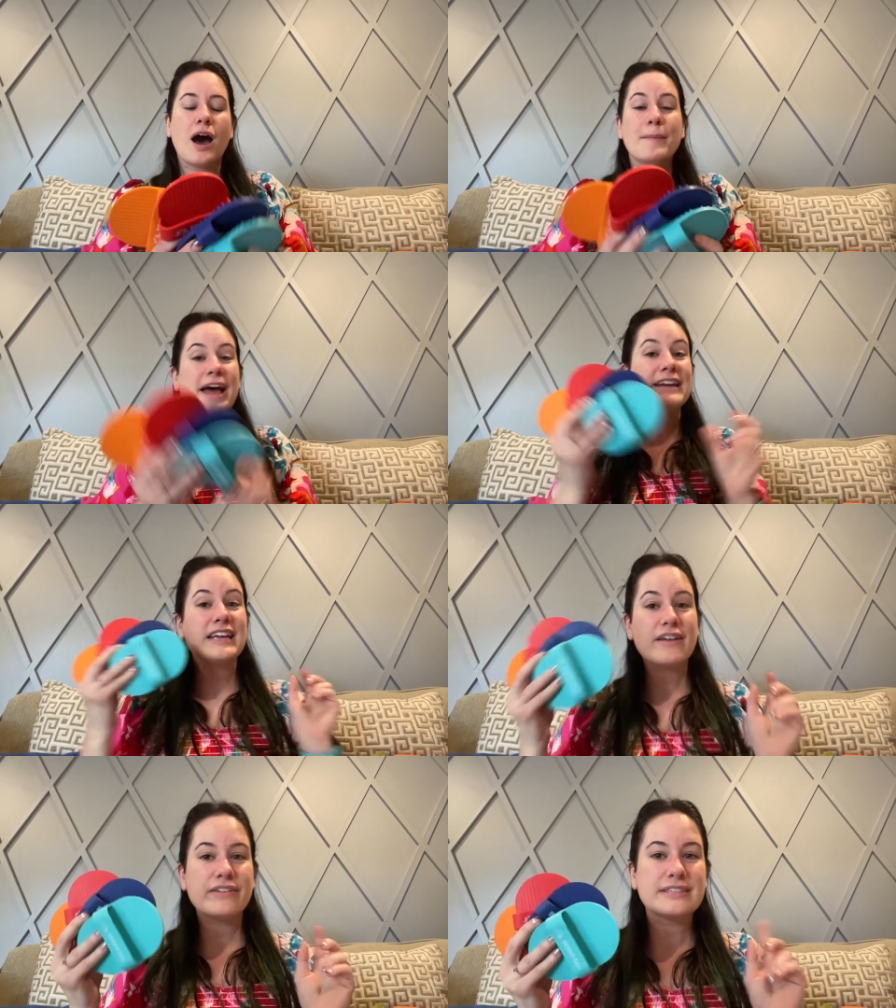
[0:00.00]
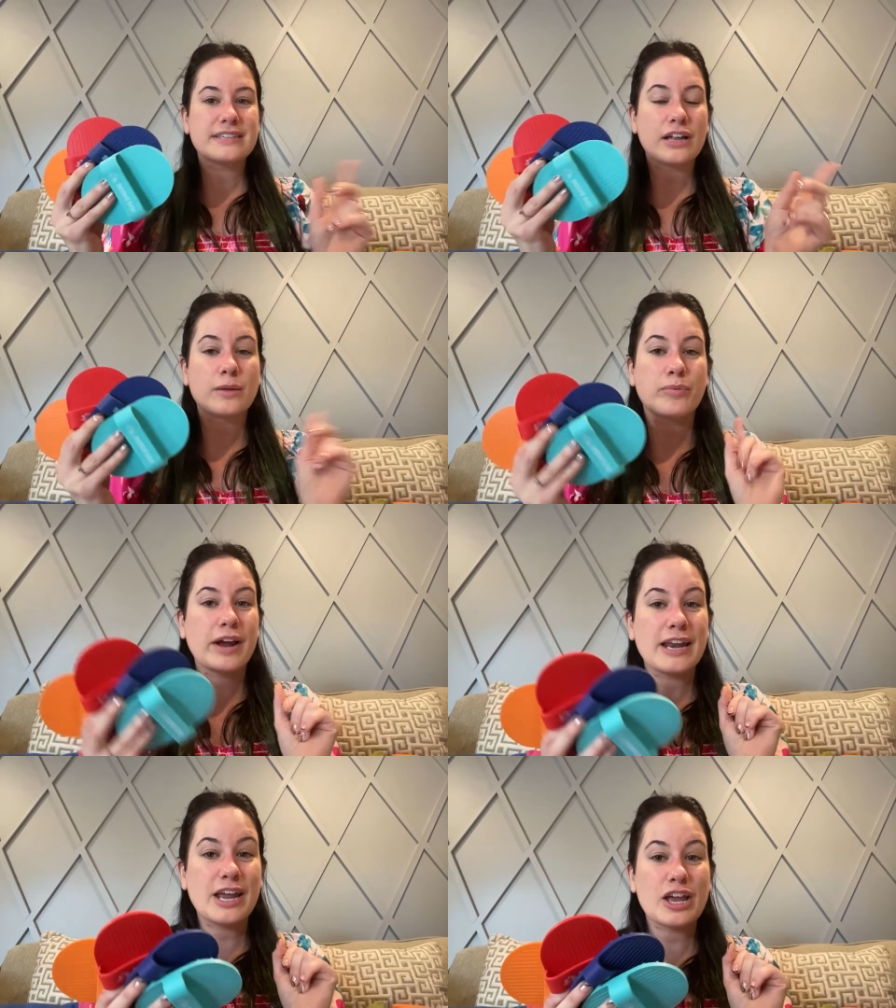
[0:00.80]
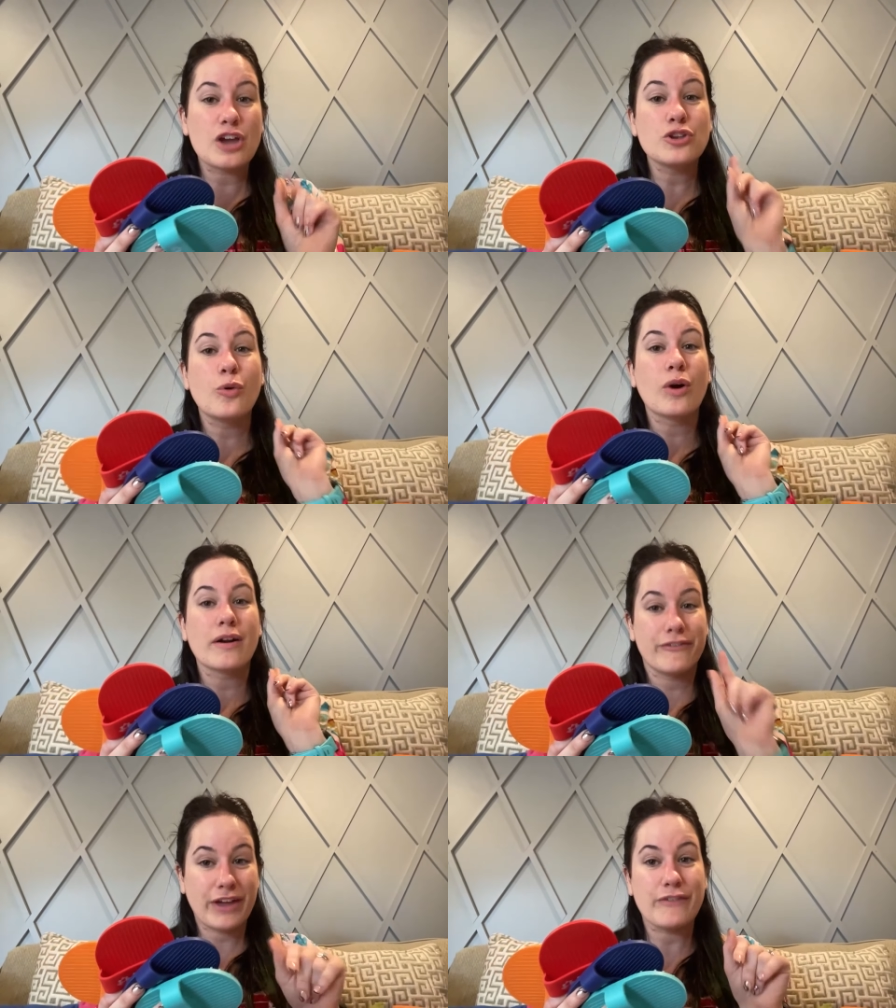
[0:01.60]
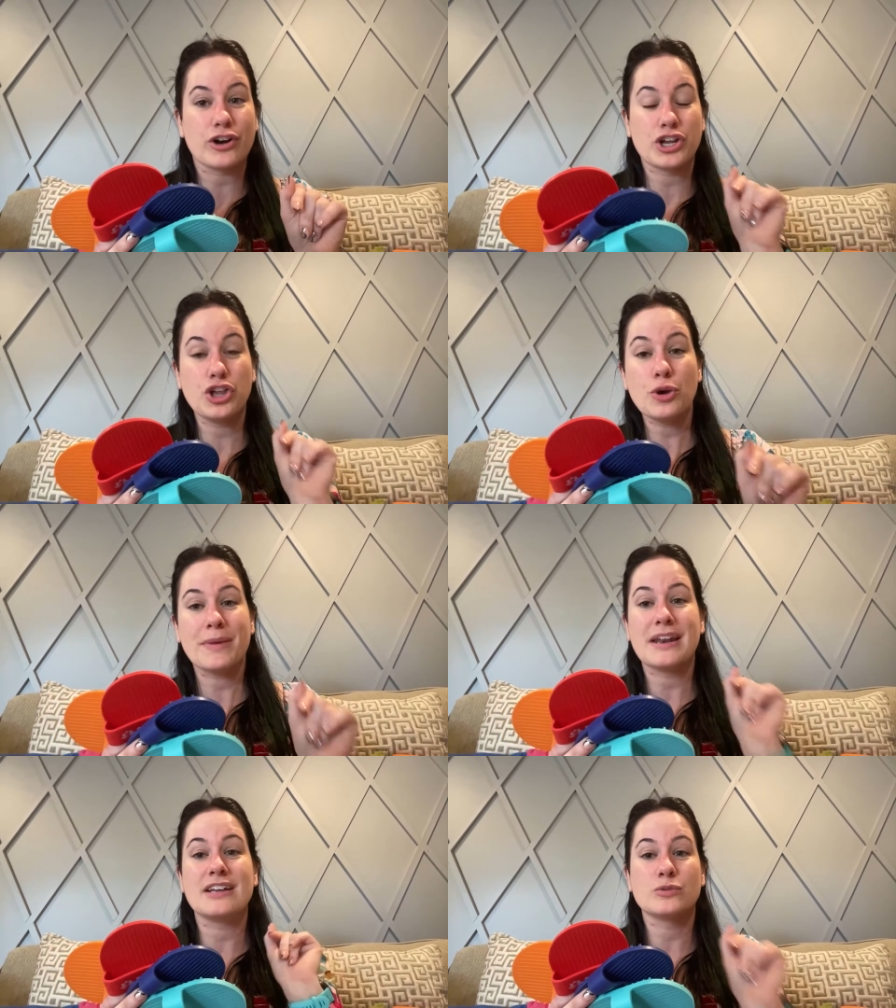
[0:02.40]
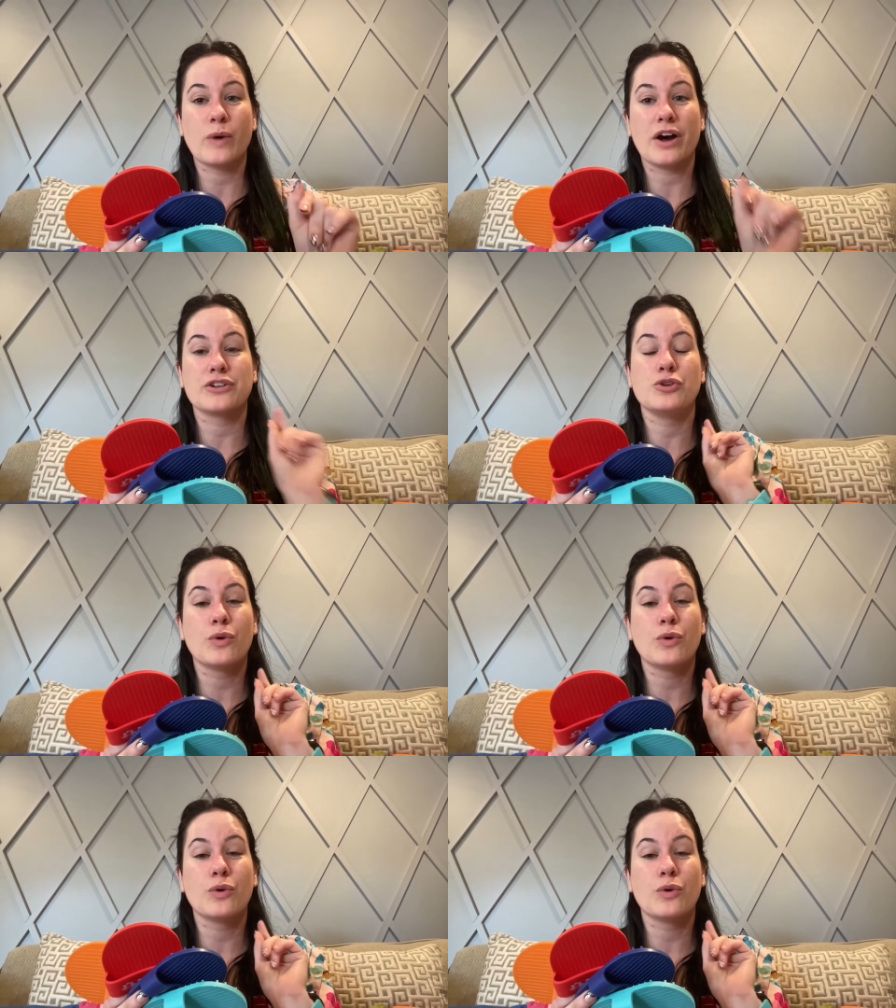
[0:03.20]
um, and even celebrating your favorite human as well.